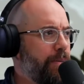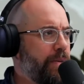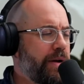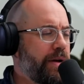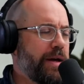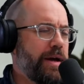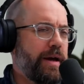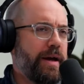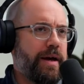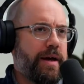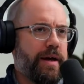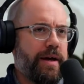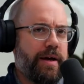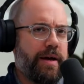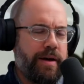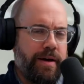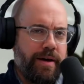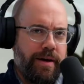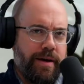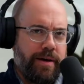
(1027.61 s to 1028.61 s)
but
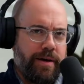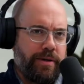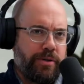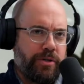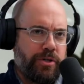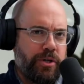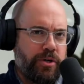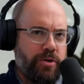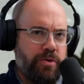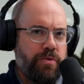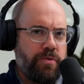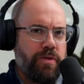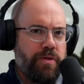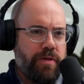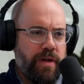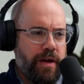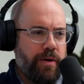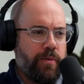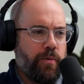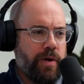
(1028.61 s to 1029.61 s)
do you
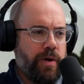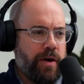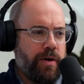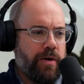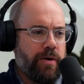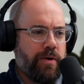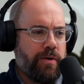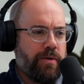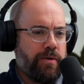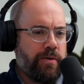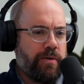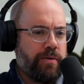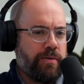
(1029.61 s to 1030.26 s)
think we are